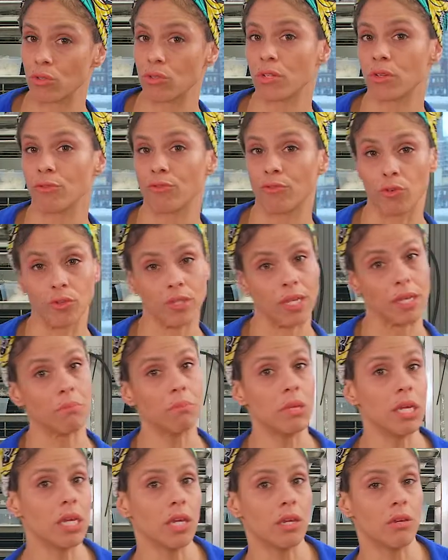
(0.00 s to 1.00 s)
that folks like
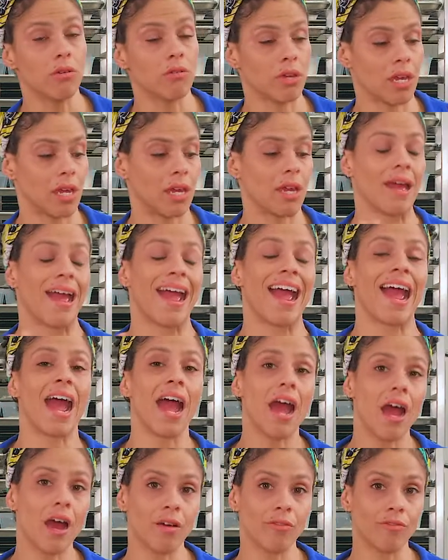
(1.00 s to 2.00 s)
me who can't
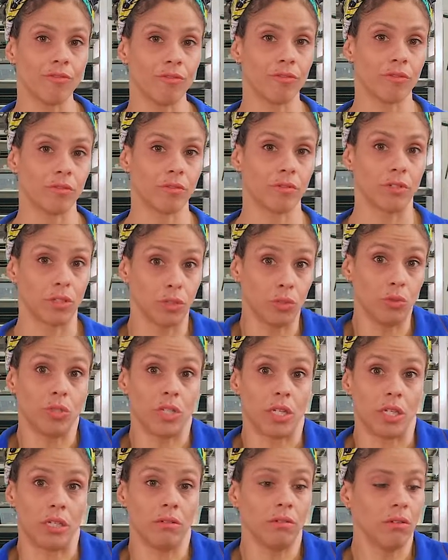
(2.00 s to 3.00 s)
have
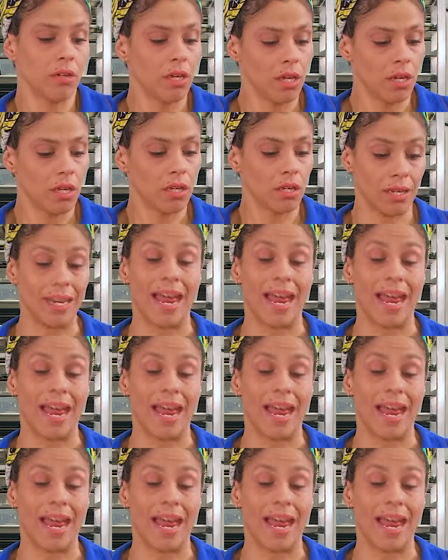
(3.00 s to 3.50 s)
gluten can